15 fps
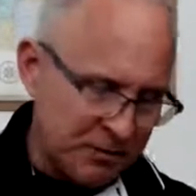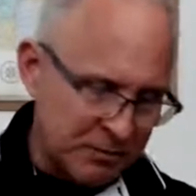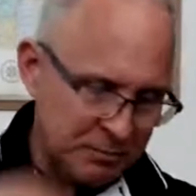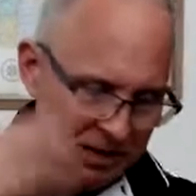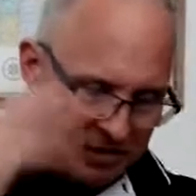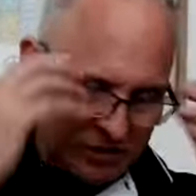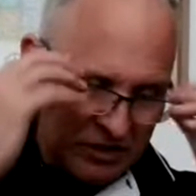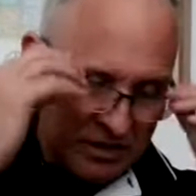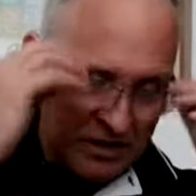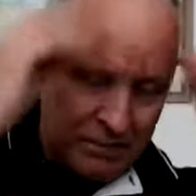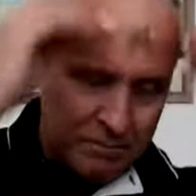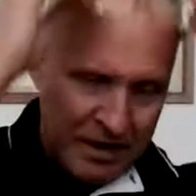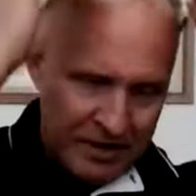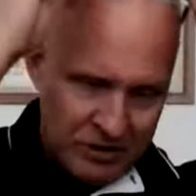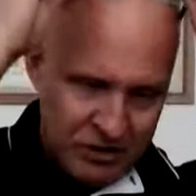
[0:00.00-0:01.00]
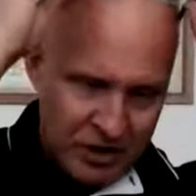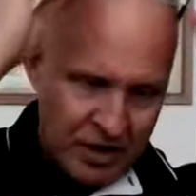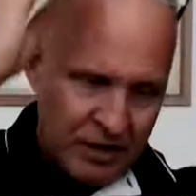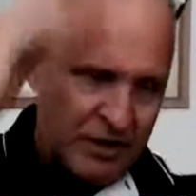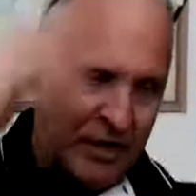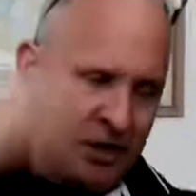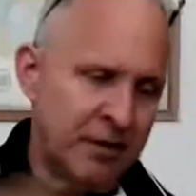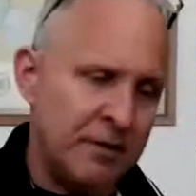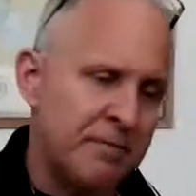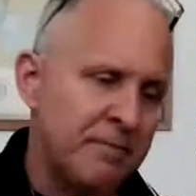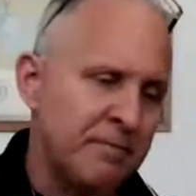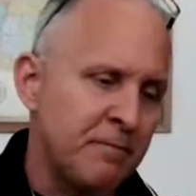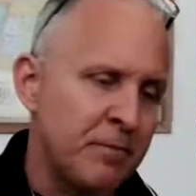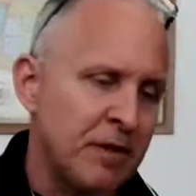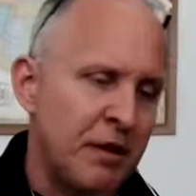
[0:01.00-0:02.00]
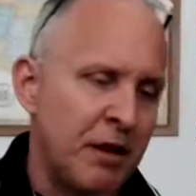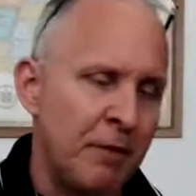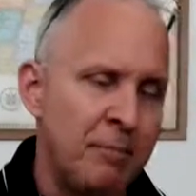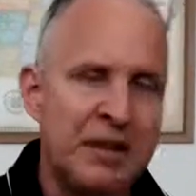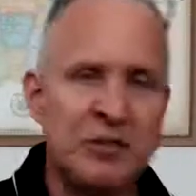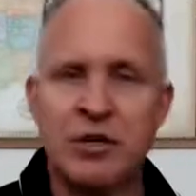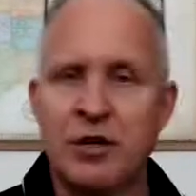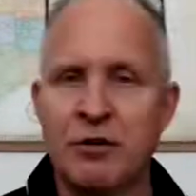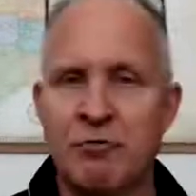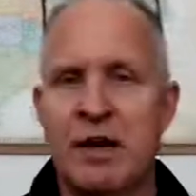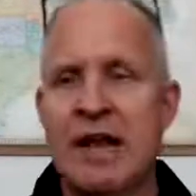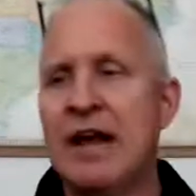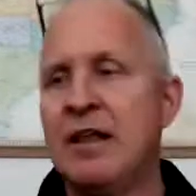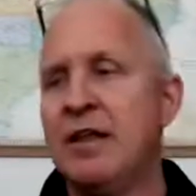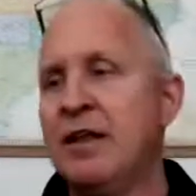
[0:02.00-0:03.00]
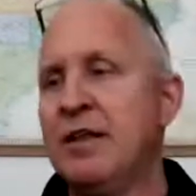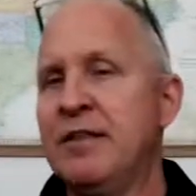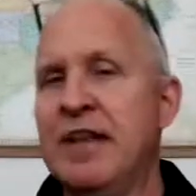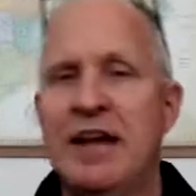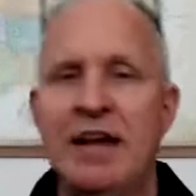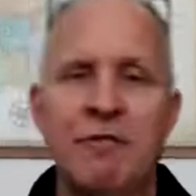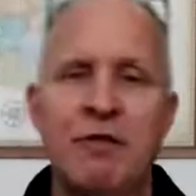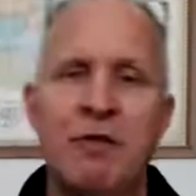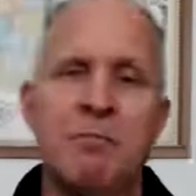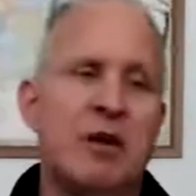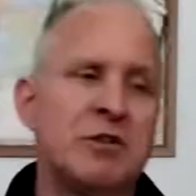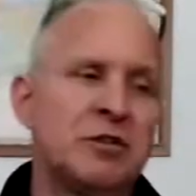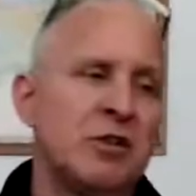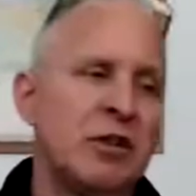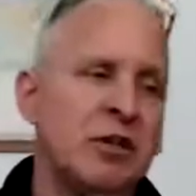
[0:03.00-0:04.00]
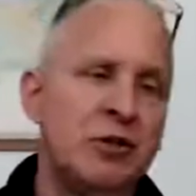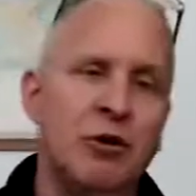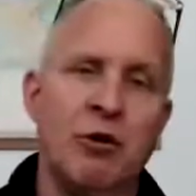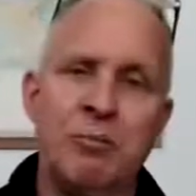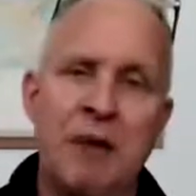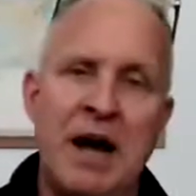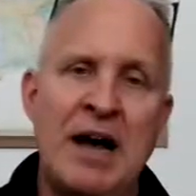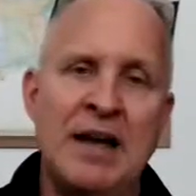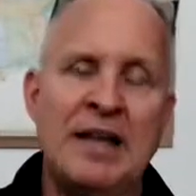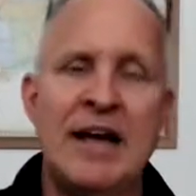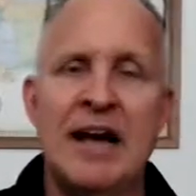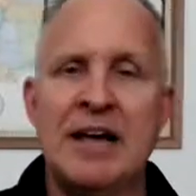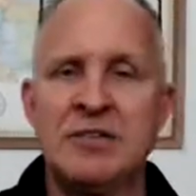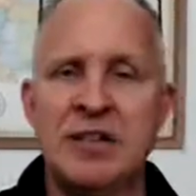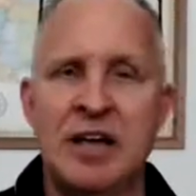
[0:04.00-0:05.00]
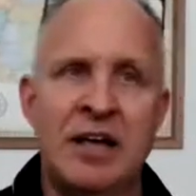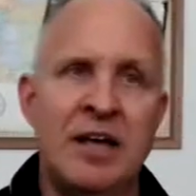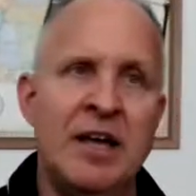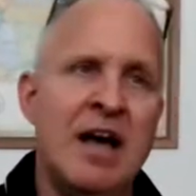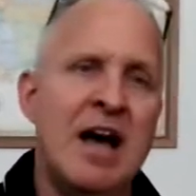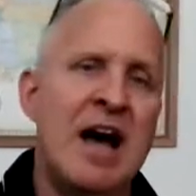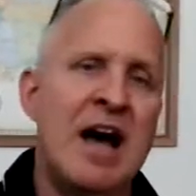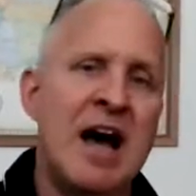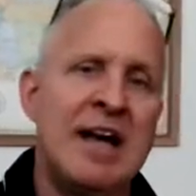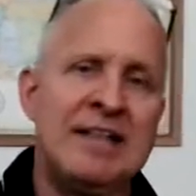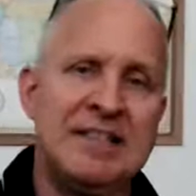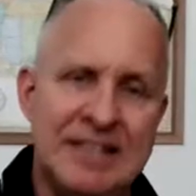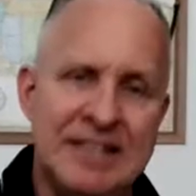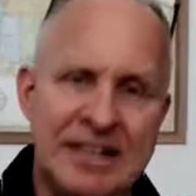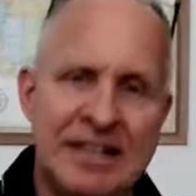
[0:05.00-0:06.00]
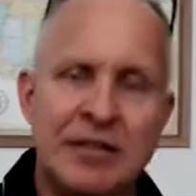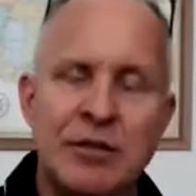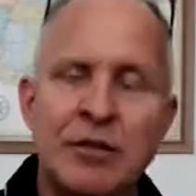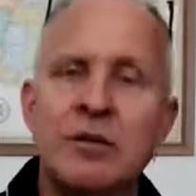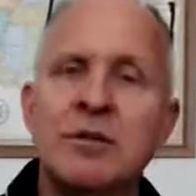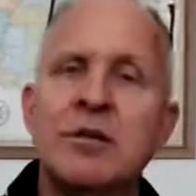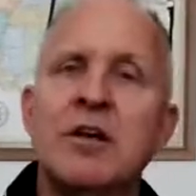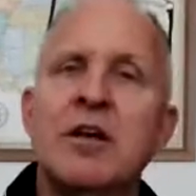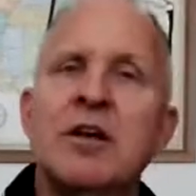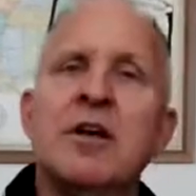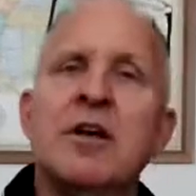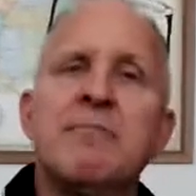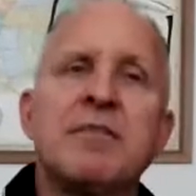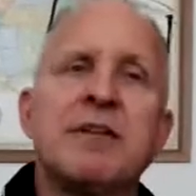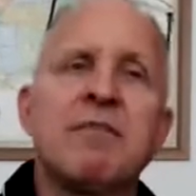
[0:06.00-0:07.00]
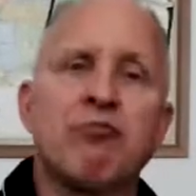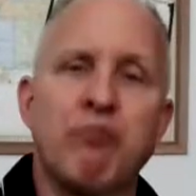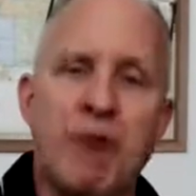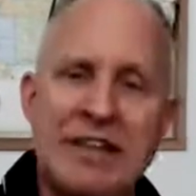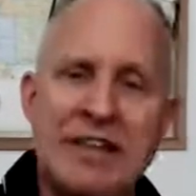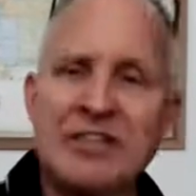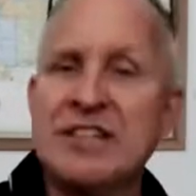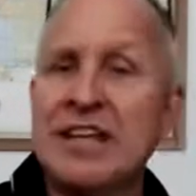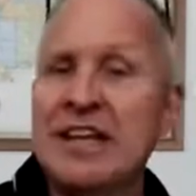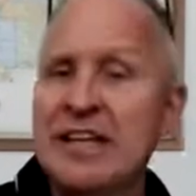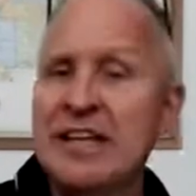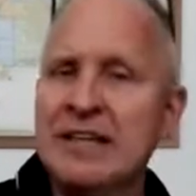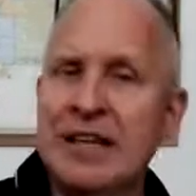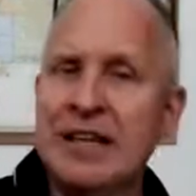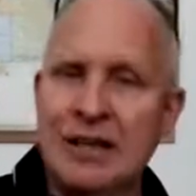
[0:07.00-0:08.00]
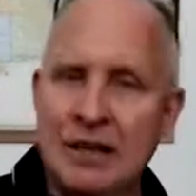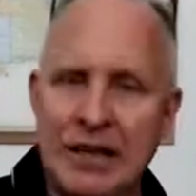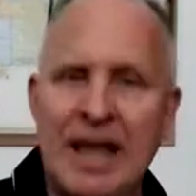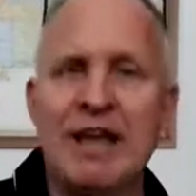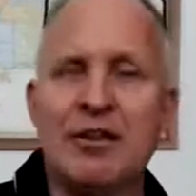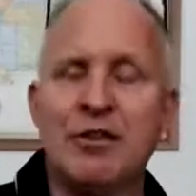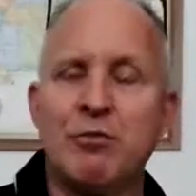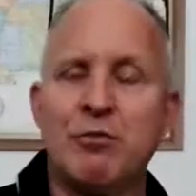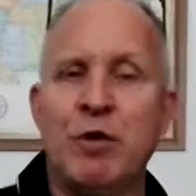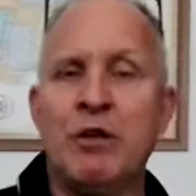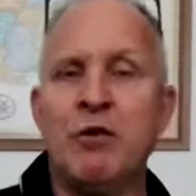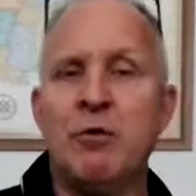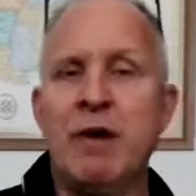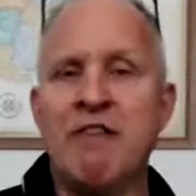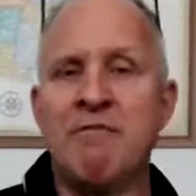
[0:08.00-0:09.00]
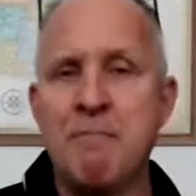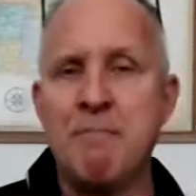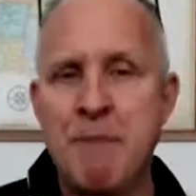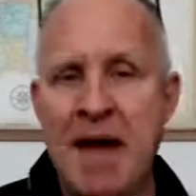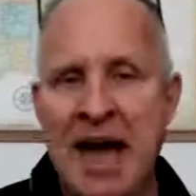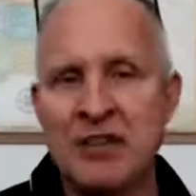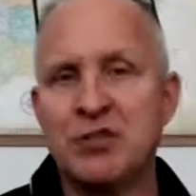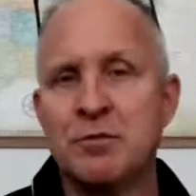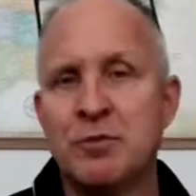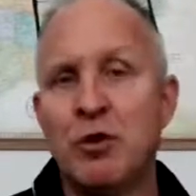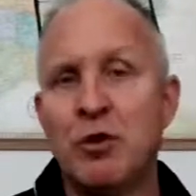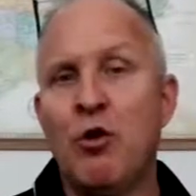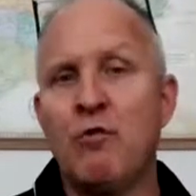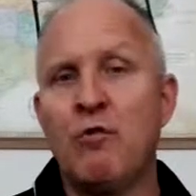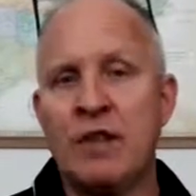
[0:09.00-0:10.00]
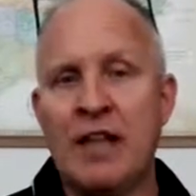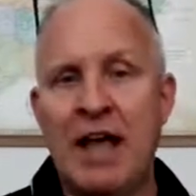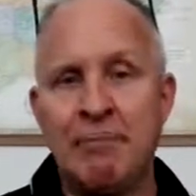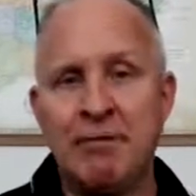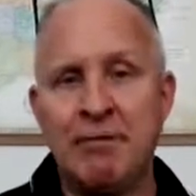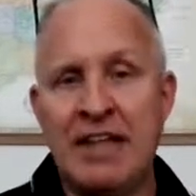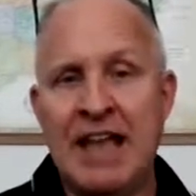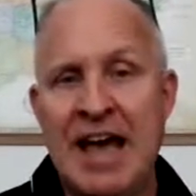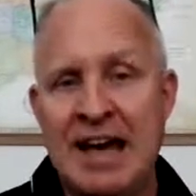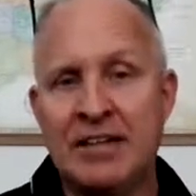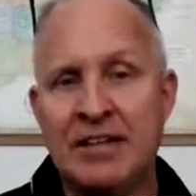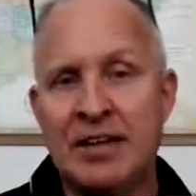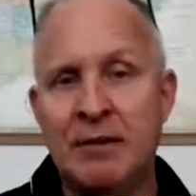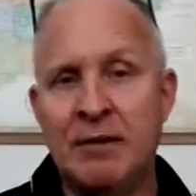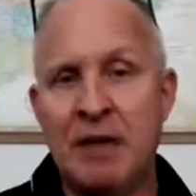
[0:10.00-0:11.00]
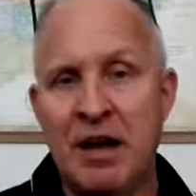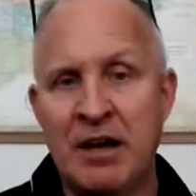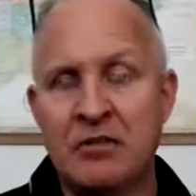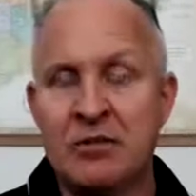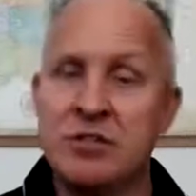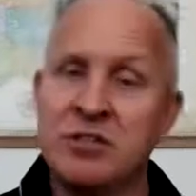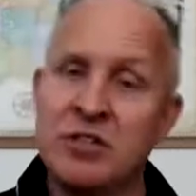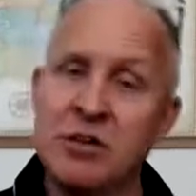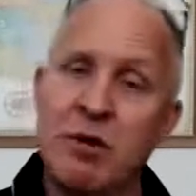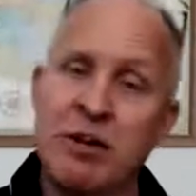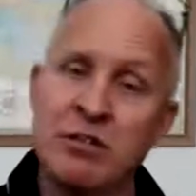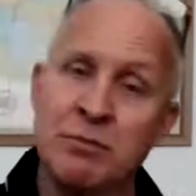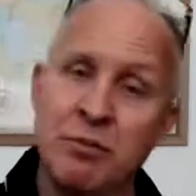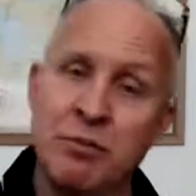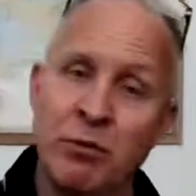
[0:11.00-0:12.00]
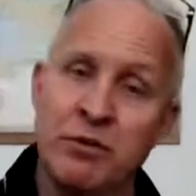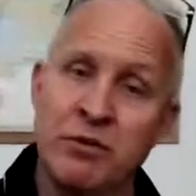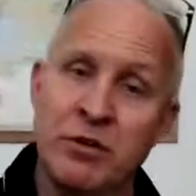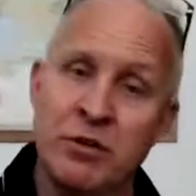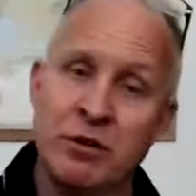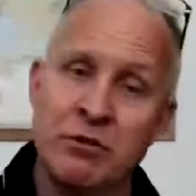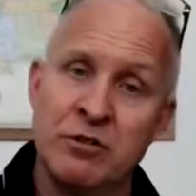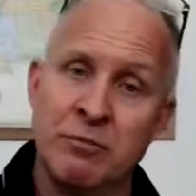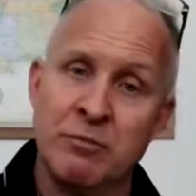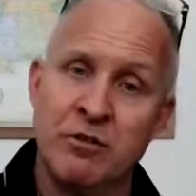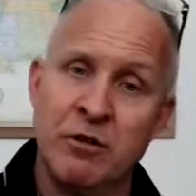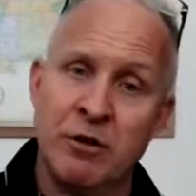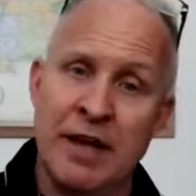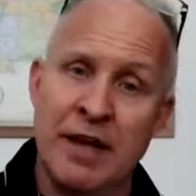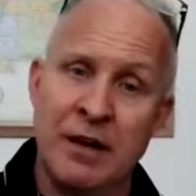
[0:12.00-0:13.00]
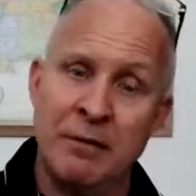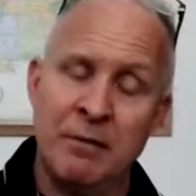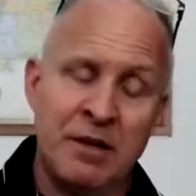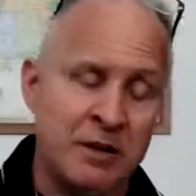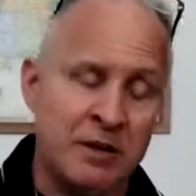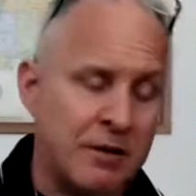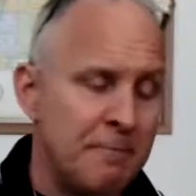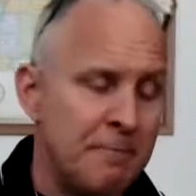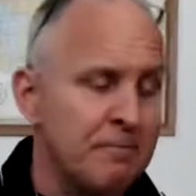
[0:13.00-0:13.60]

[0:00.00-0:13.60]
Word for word: It's basically based on the uh, based on the reality that every muscle in your body has a ideal resting length where you have maximal overlap of the actin and myosin. See why it's important to know some of your anatomy?